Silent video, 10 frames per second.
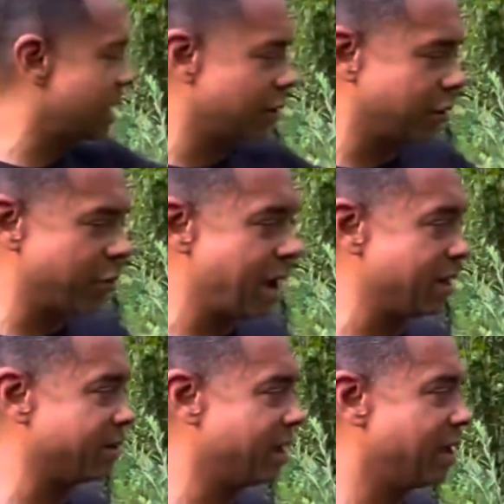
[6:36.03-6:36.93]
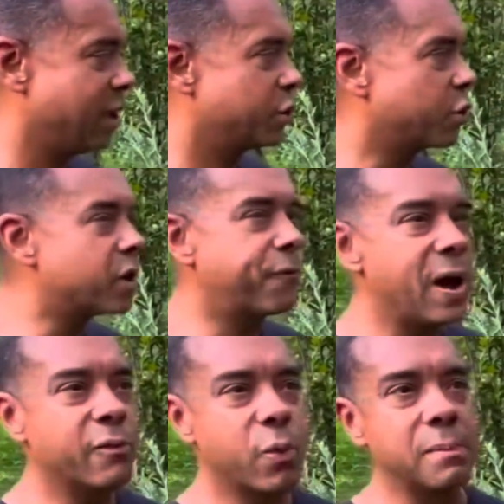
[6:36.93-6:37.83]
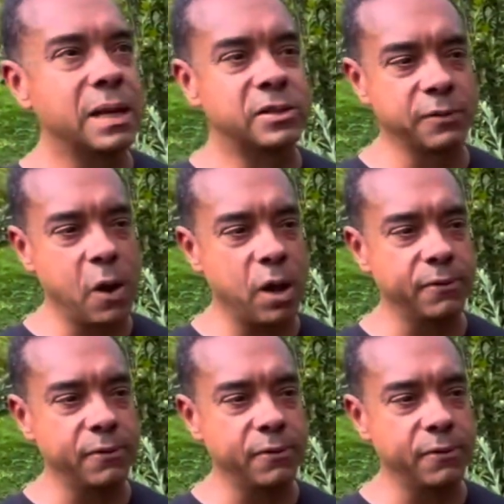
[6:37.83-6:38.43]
around, you're going to find remnants of all of them.